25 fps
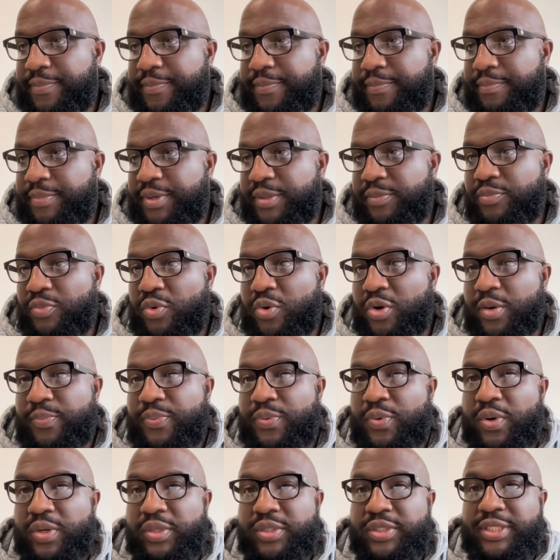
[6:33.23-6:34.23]
But more
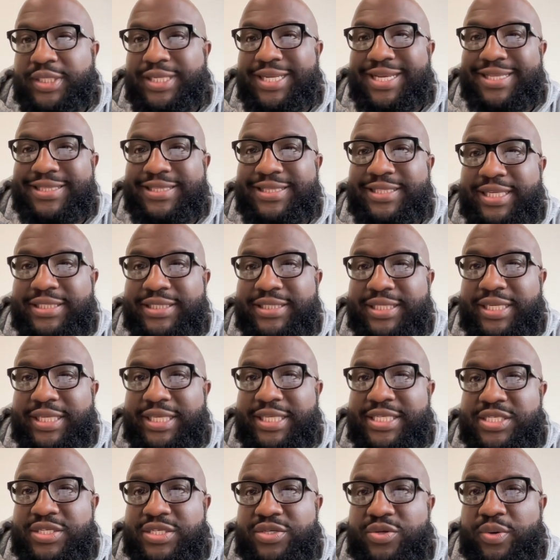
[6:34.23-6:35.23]
importantly, I think that
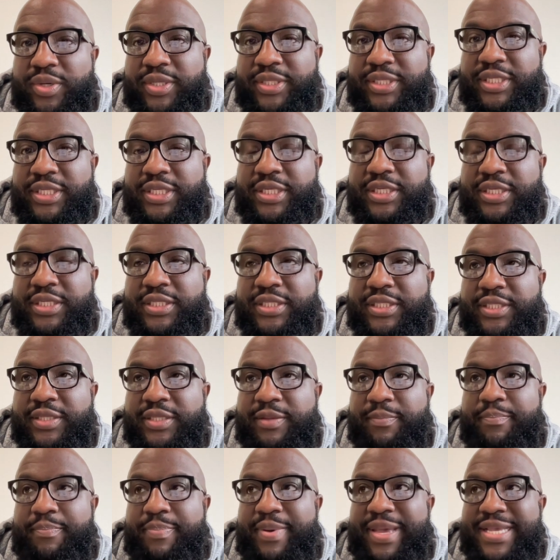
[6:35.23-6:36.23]
he's doing the
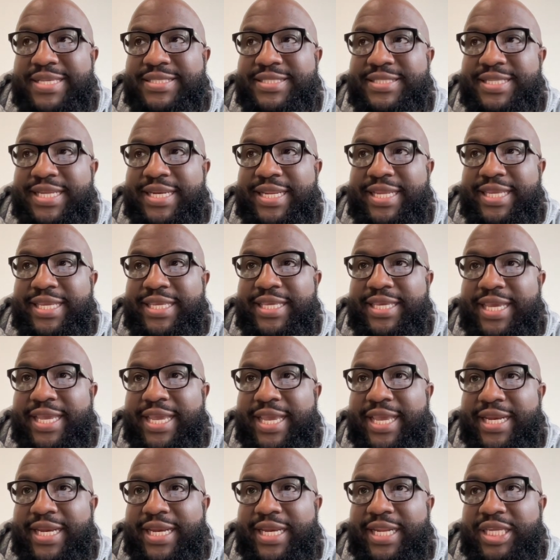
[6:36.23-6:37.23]
best that he
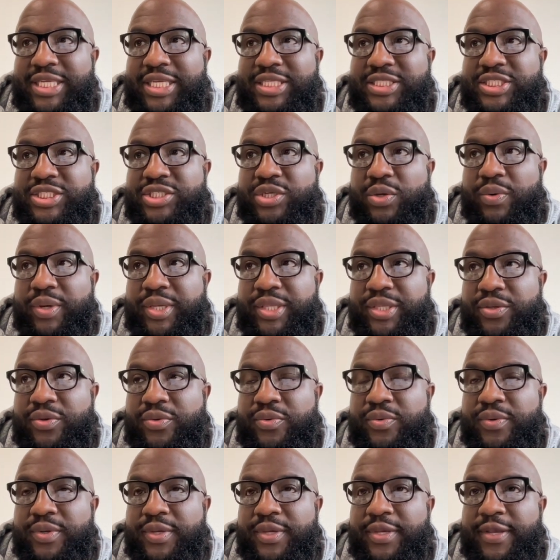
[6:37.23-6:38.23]
can, and he's showing
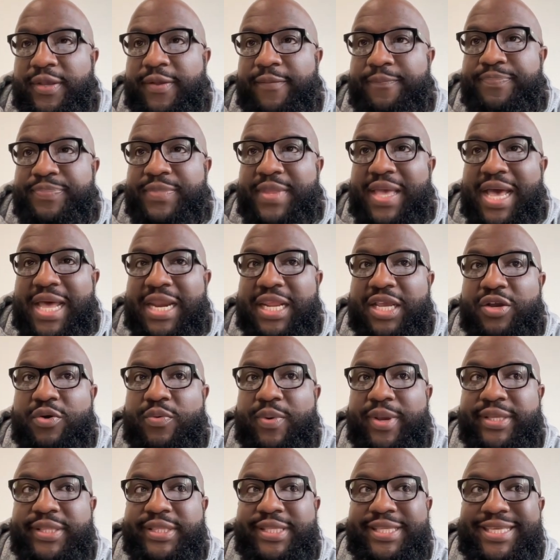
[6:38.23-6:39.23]
you how to
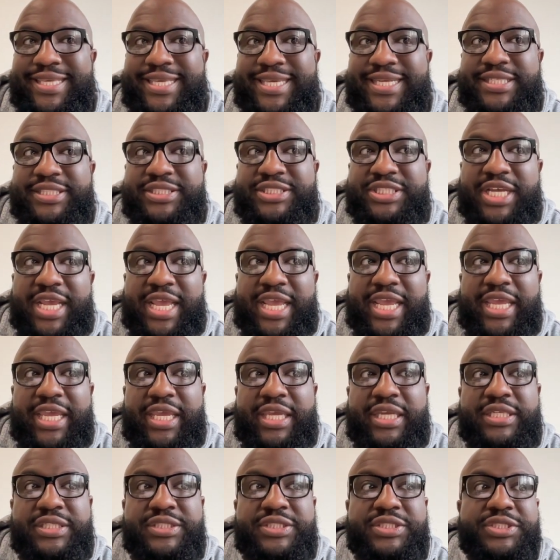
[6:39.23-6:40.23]
quickly get
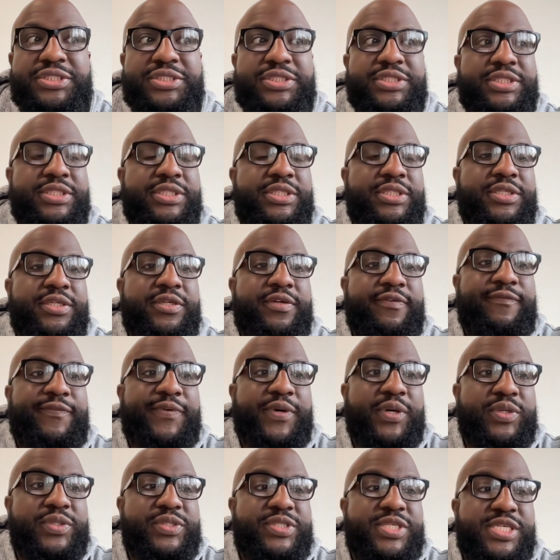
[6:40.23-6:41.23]
change
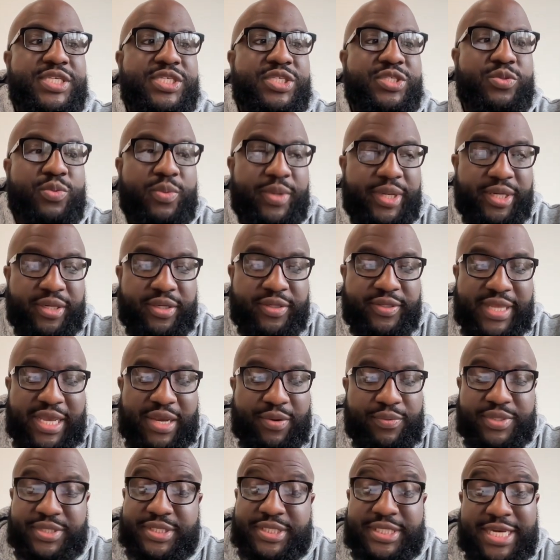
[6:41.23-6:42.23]
versus Twitter that
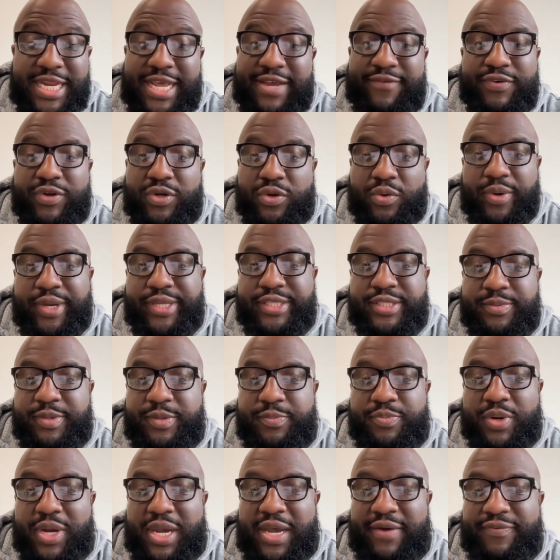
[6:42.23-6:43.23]
was never going to be
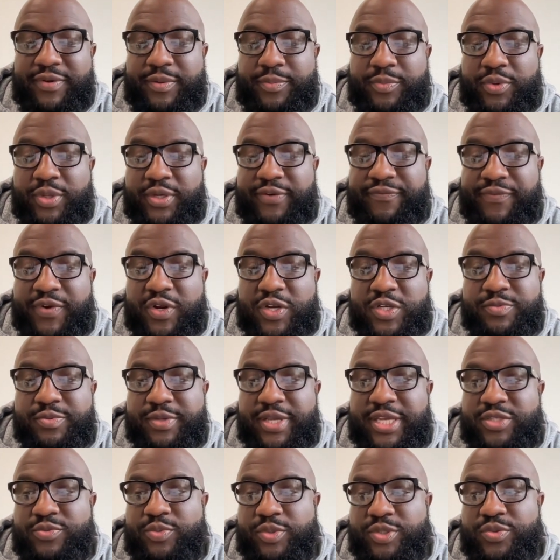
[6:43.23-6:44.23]
profitable in the first
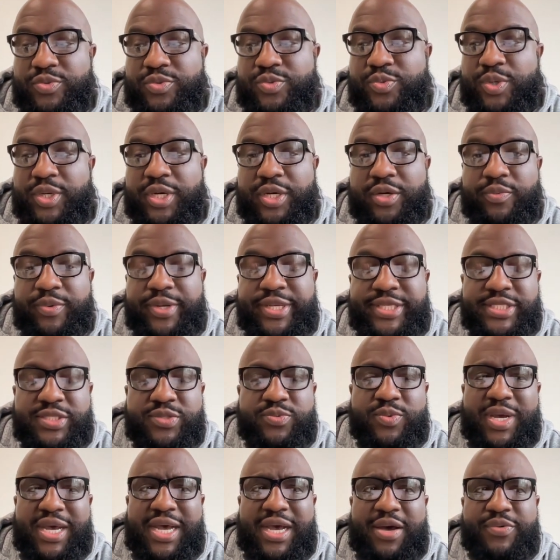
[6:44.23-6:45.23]
place, which was one of the reasons
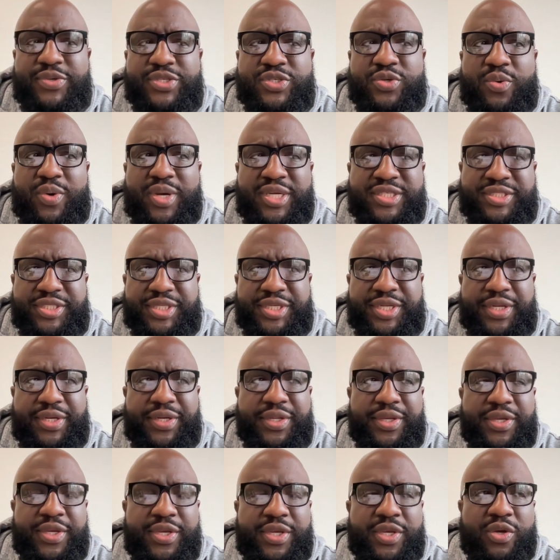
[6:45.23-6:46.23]
why I was questioning
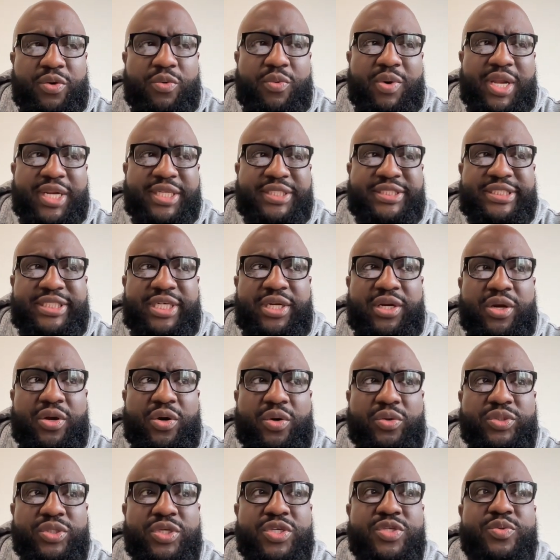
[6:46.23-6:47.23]
why the
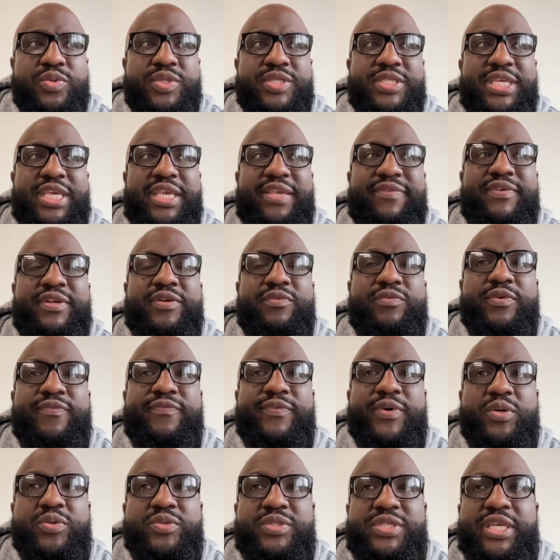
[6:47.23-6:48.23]
shareholders was even
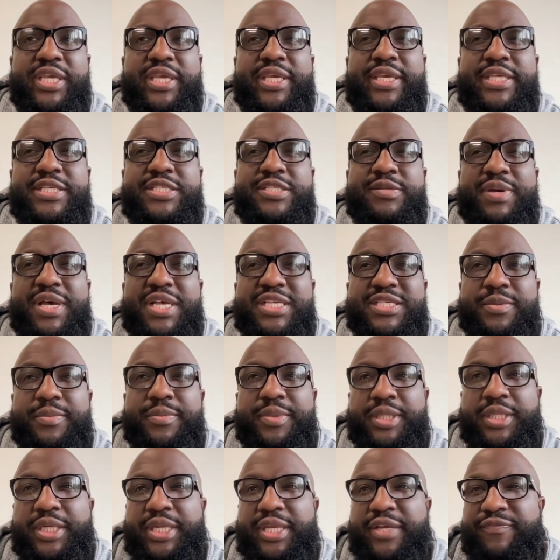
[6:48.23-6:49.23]
revolting against the
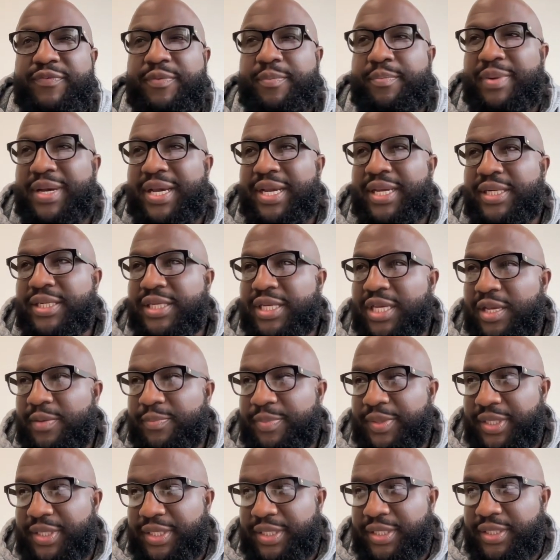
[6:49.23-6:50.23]
possibility of him buying a
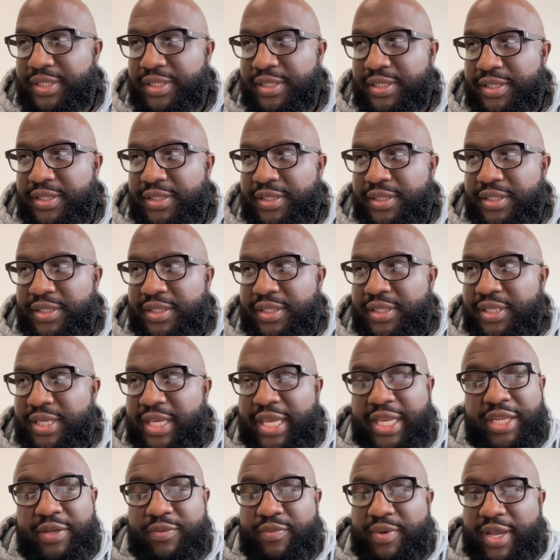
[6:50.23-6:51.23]
company
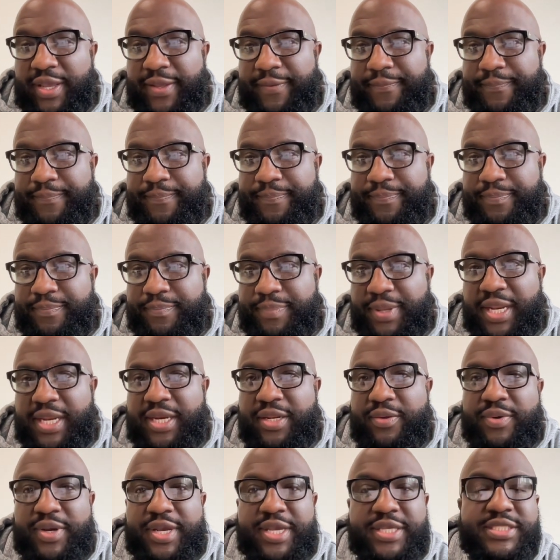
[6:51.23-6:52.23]
anyway. But
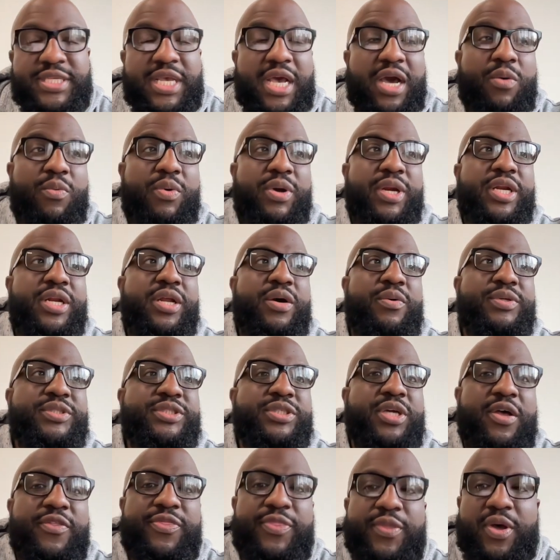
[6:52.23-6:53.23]
anyways, I want to know what
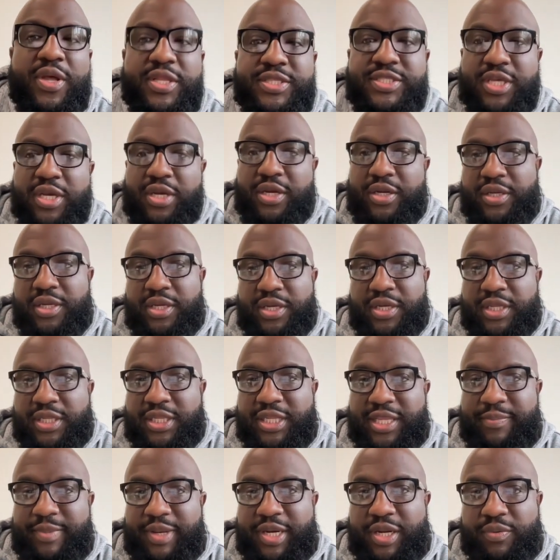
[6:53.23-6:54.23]
y'all thoughts are.
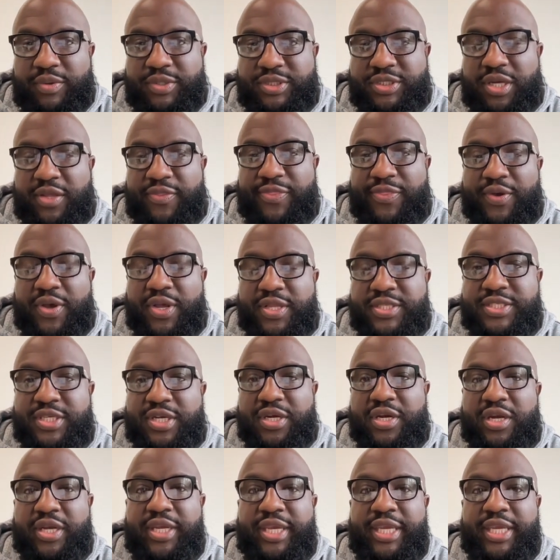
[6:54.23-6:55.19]
Let me know what y'all thoughts are.